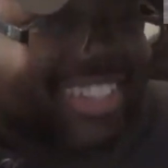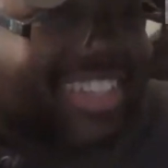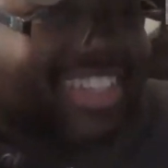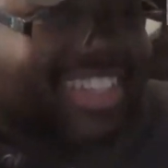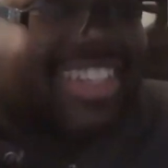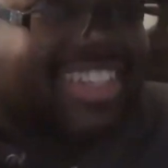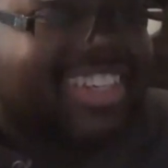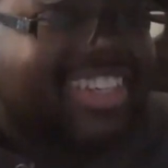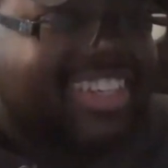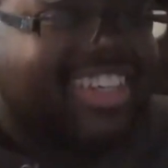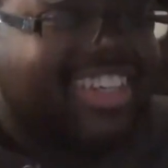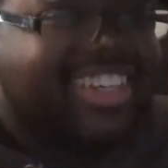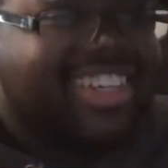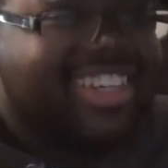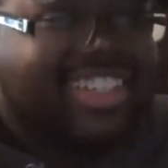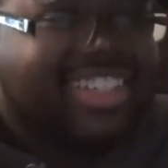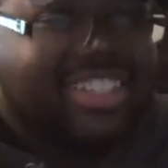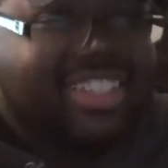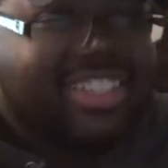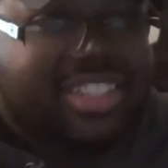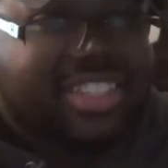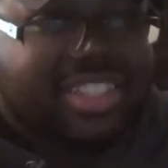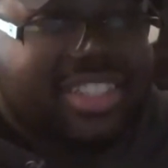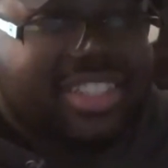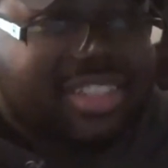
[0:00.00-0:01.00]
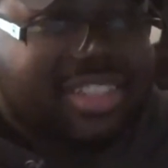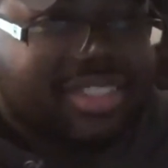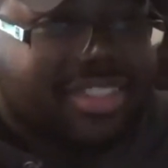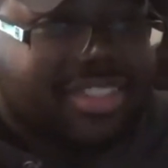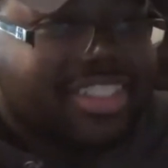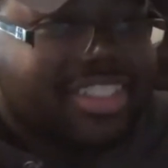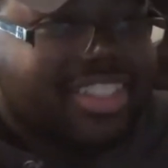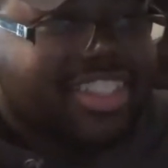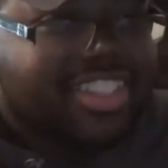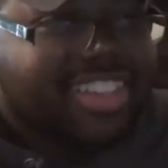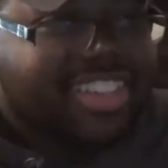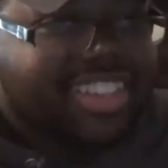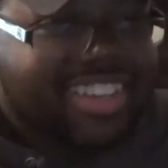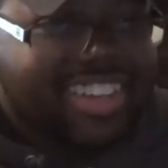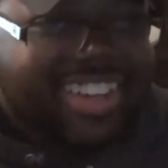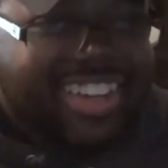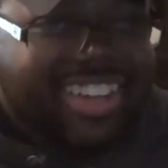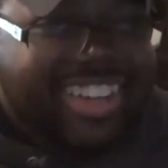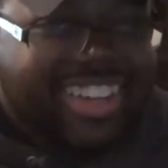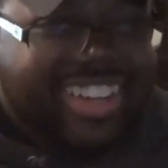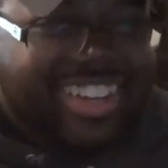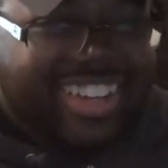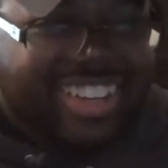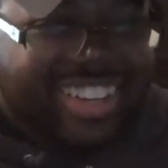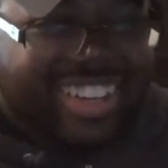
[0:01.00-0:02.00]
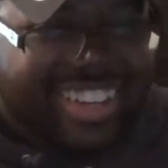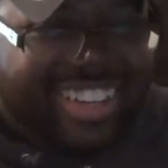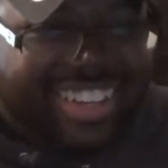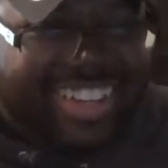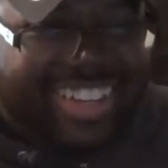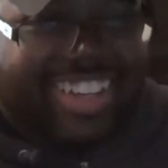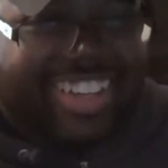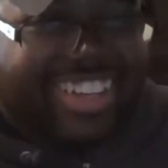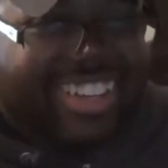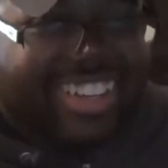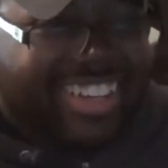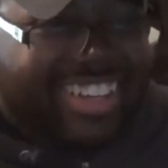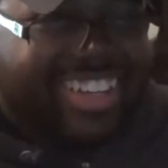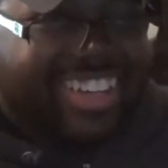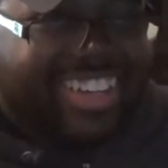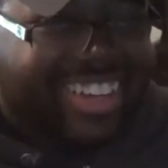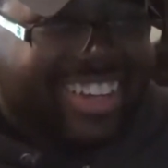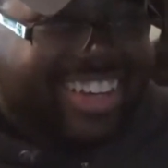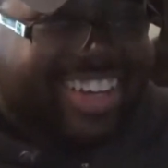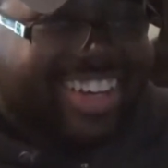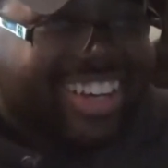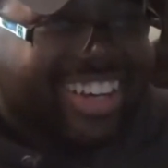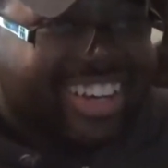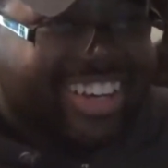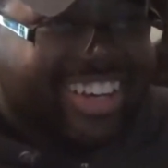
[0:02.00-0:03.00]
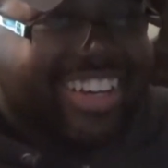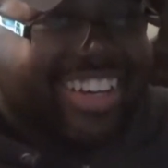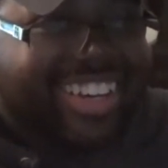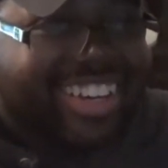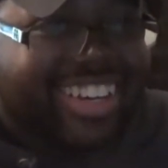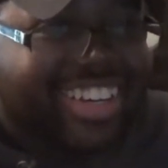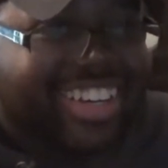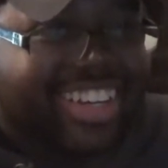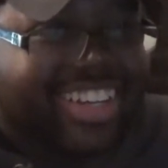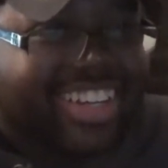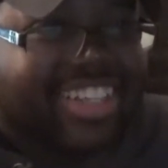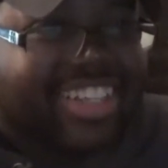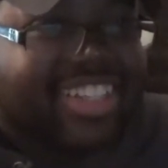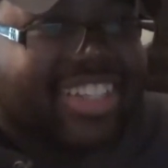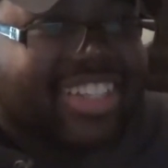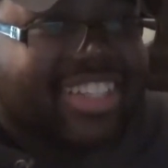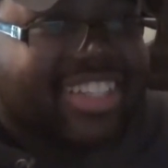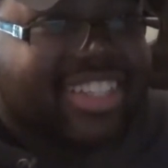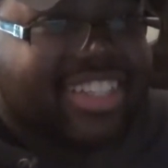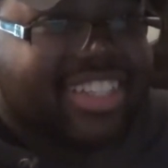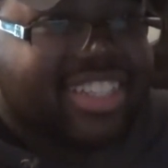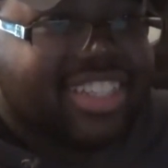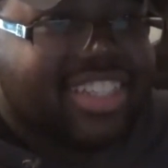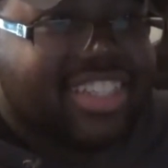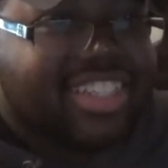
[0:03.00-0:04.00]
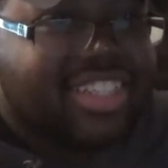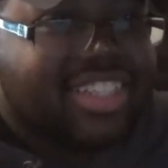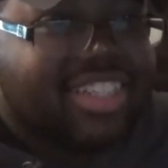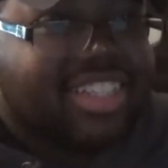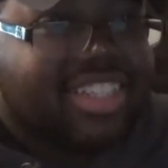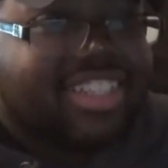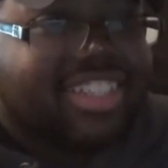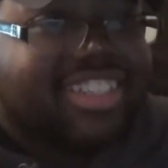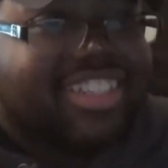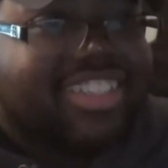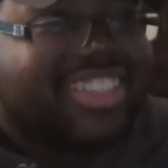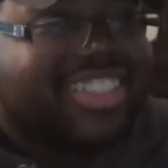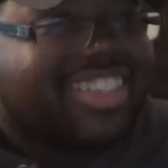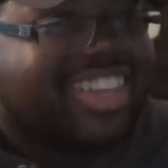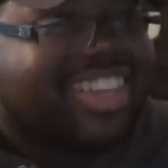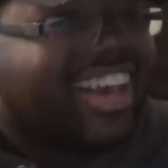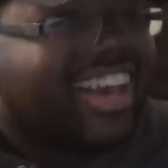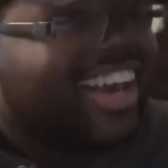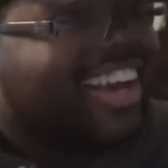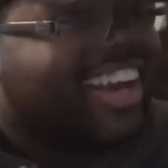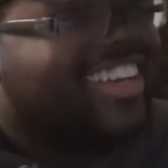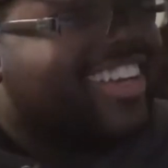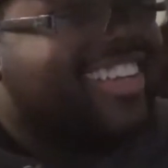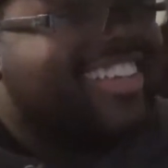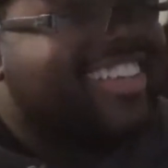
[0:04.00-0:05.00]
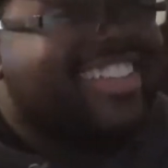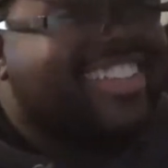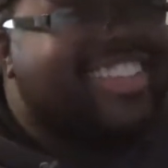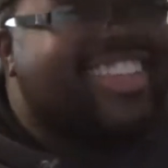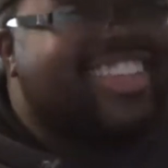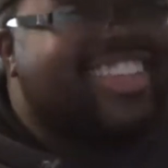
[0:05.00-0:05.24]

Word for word: a true gold medalist in multiple categories. Look at how he's running side to side. Side to